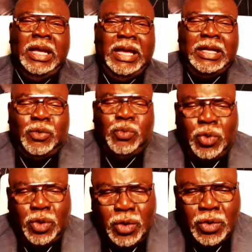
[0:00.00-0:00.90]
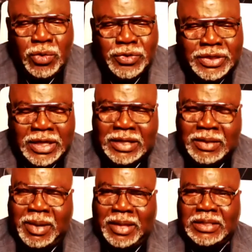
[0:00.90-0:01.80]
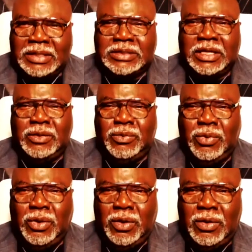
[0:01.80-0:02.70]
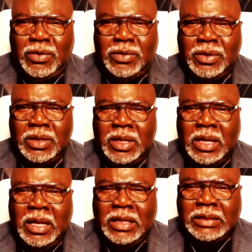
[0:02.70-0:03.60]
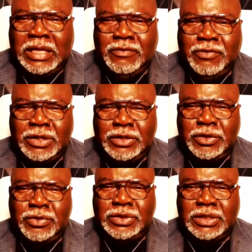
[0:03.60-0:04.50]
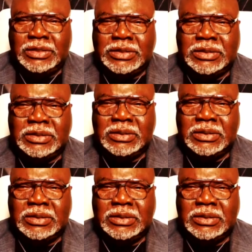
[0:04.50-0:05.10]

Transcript: In a world, think about this, in a world that reduces